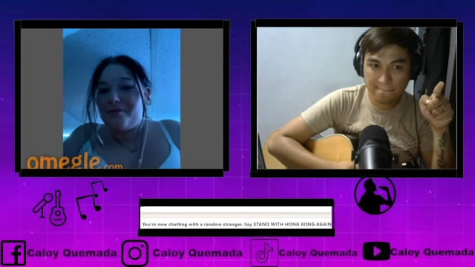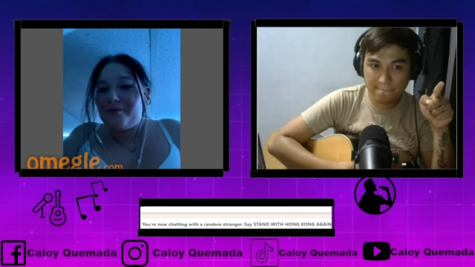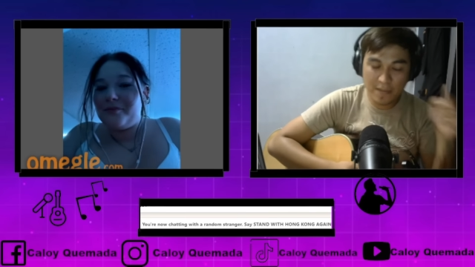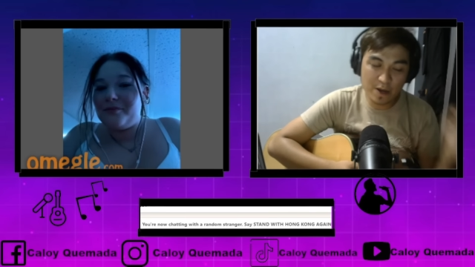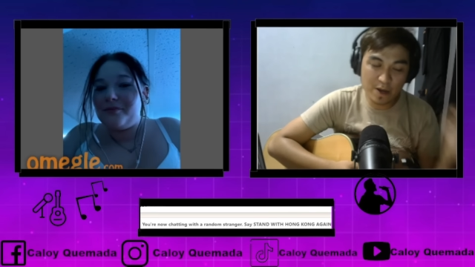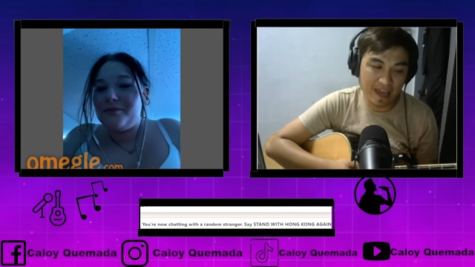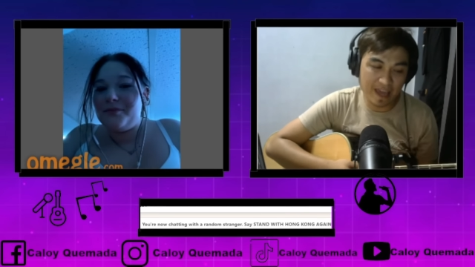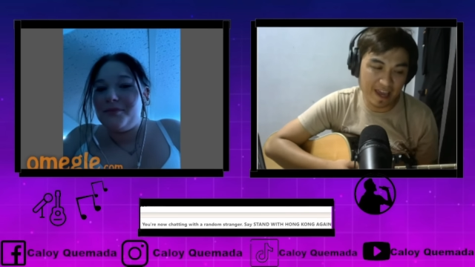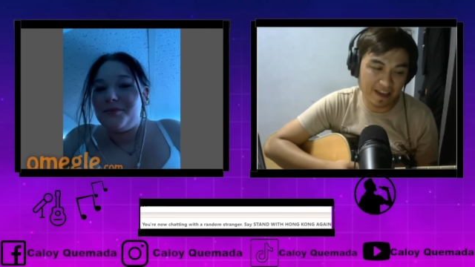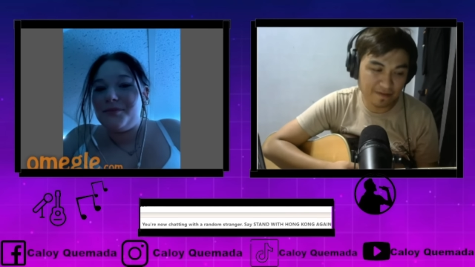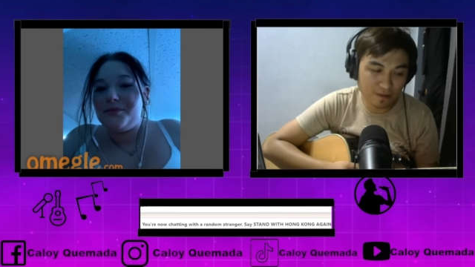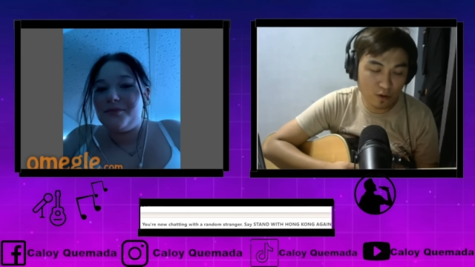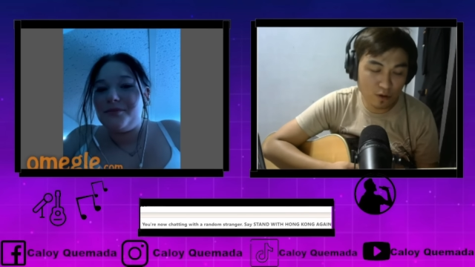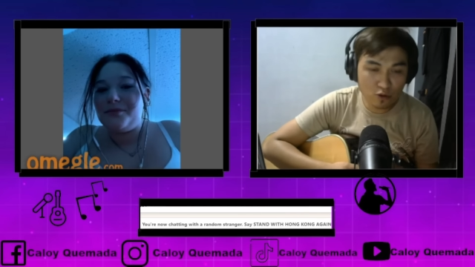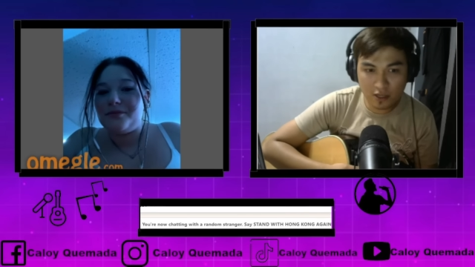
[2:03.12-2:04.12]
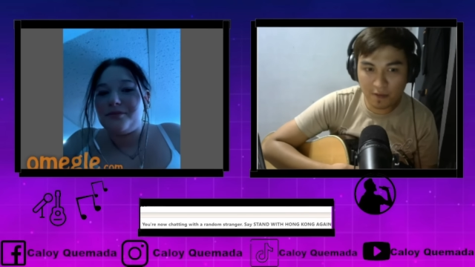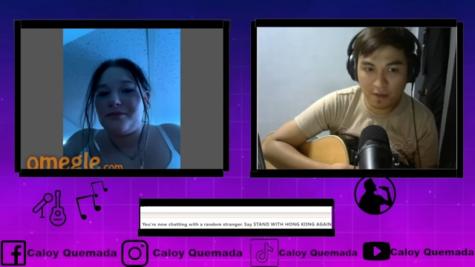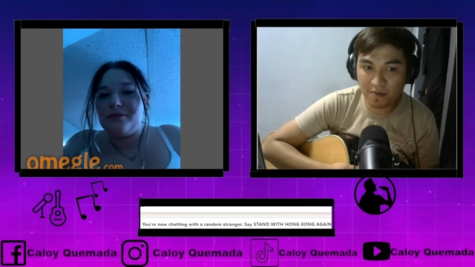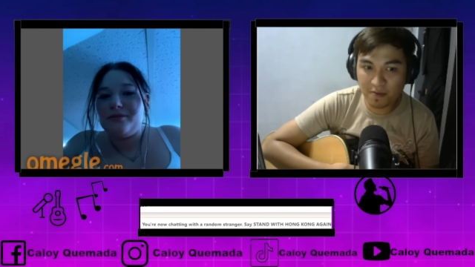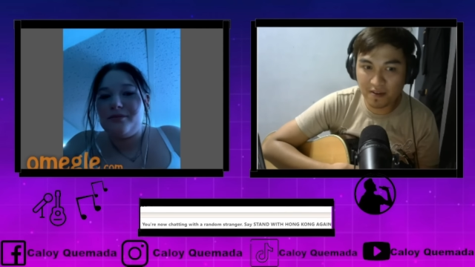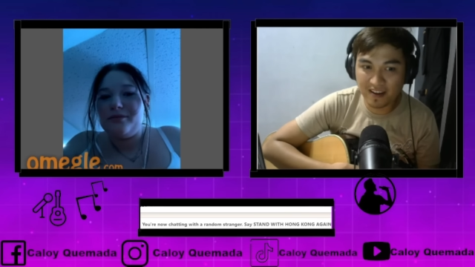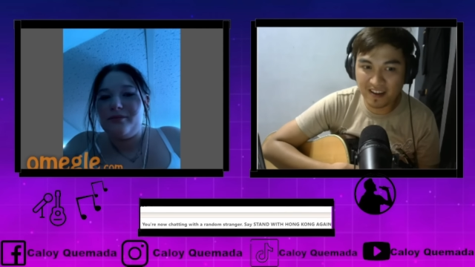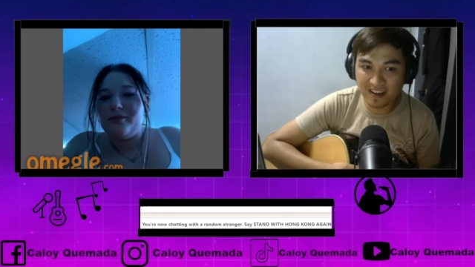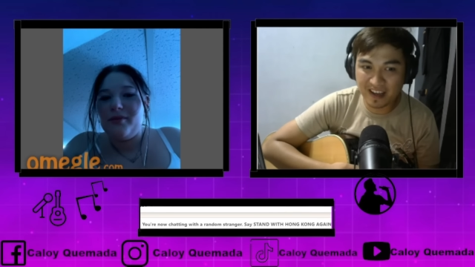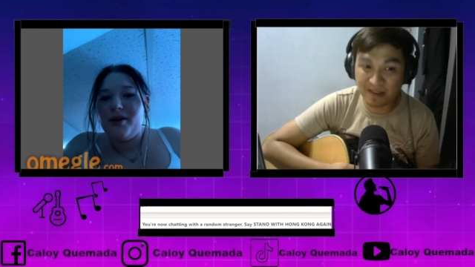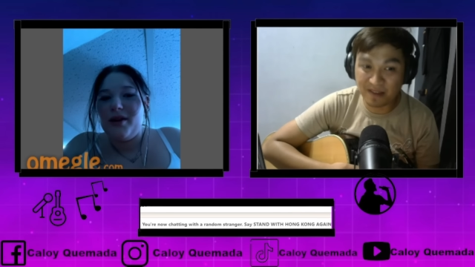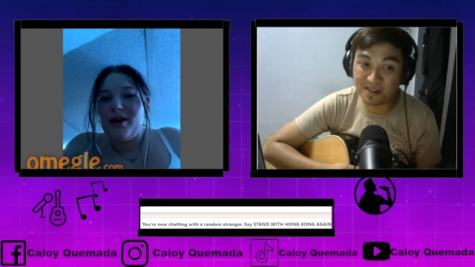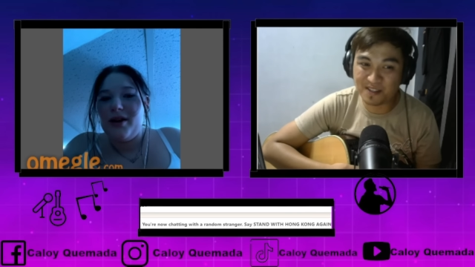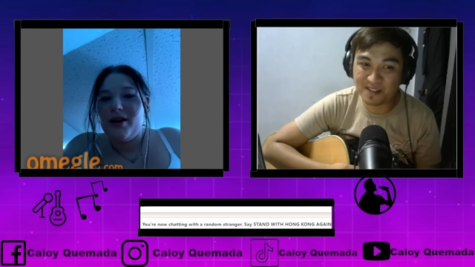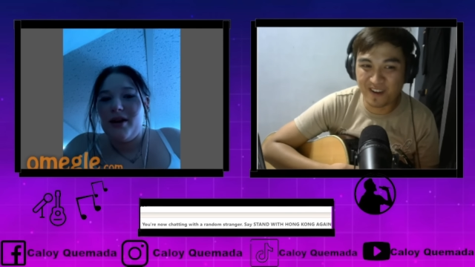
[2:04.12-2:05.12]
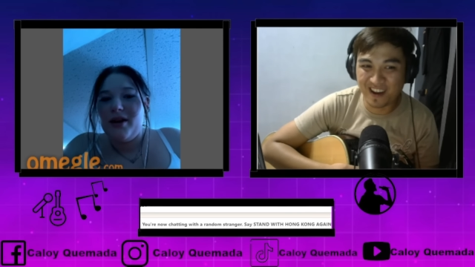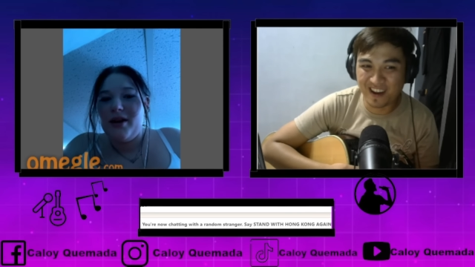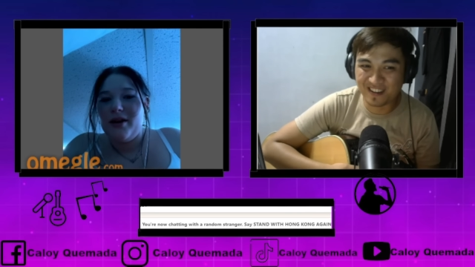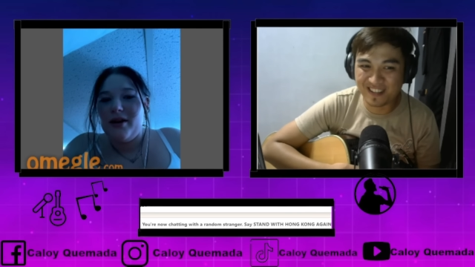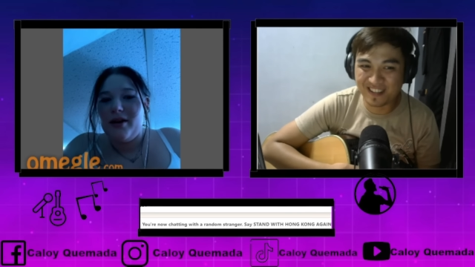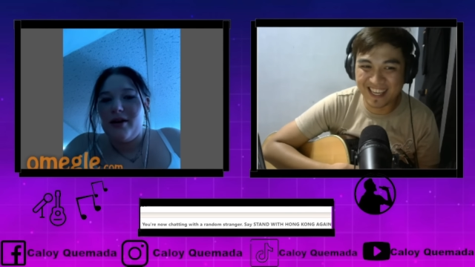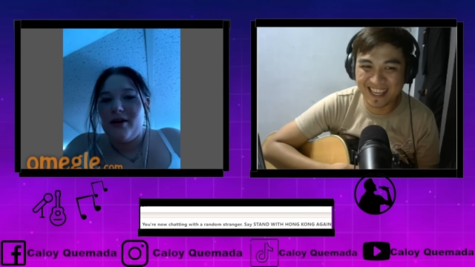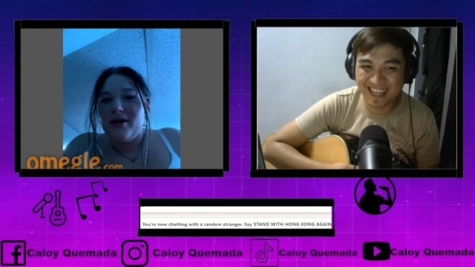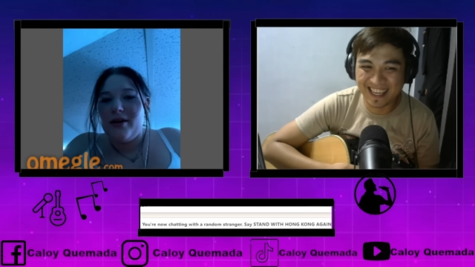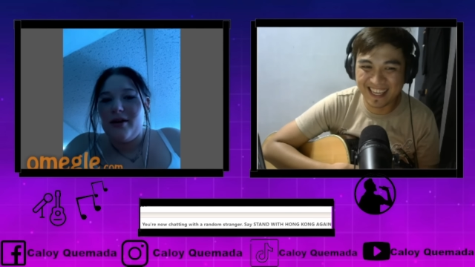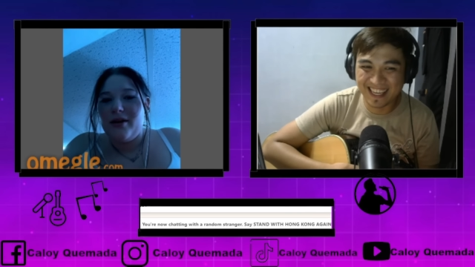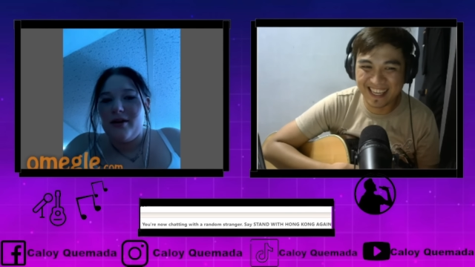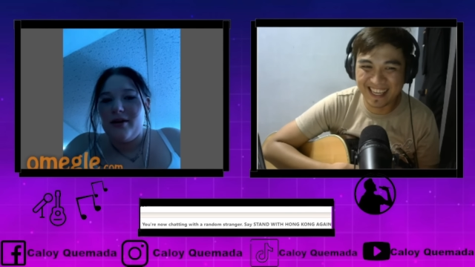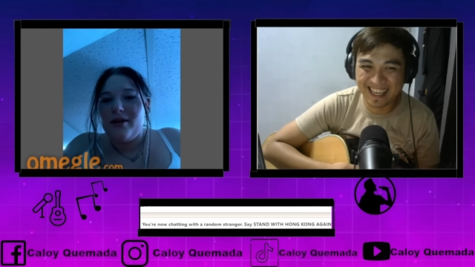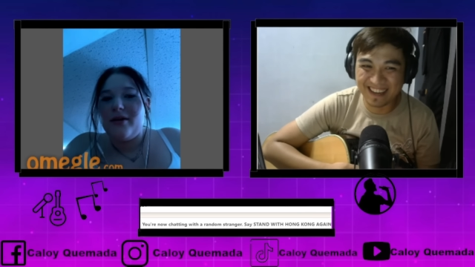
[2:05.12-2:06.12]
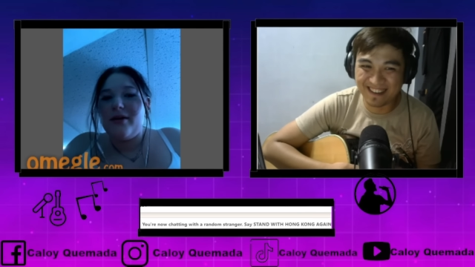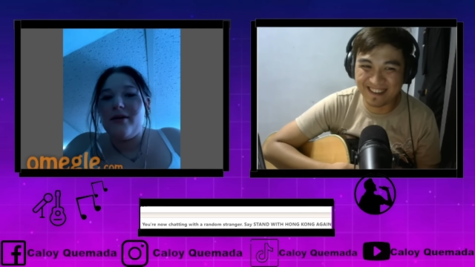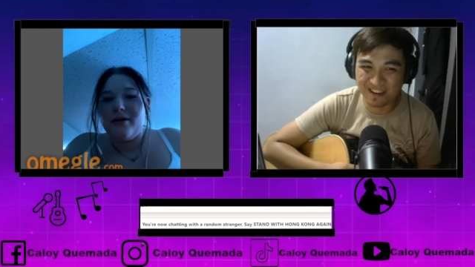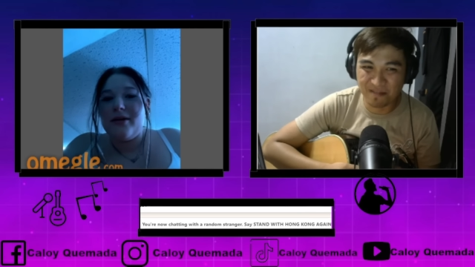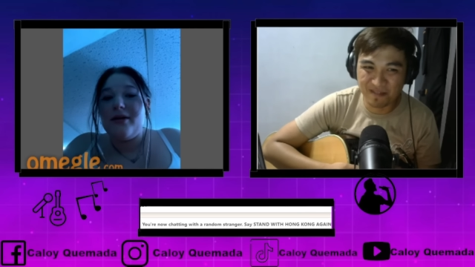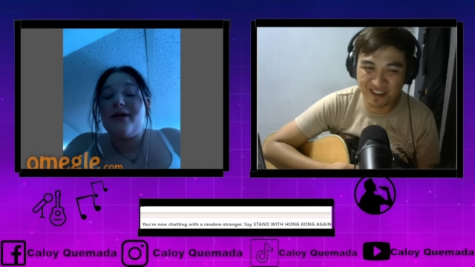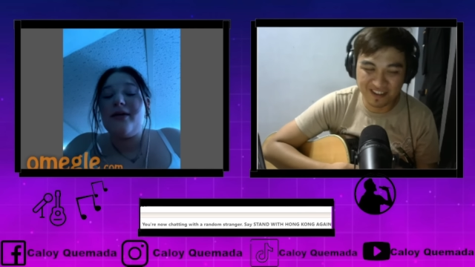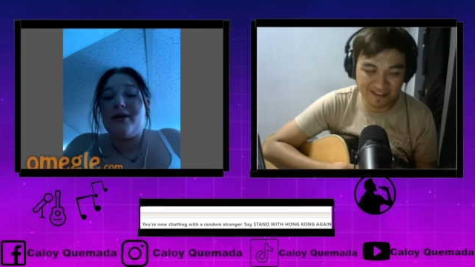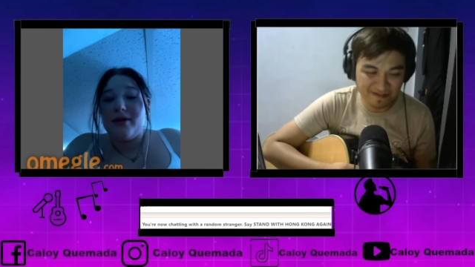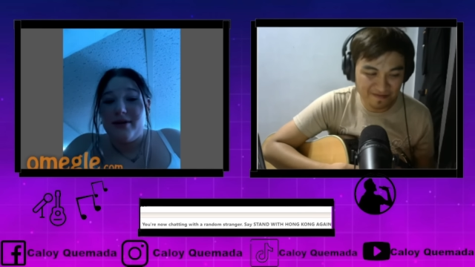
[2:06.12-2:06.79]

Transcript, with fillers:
Speaker 1: Okay. Don't skip me, I'm just trying to sing. Here in Amago.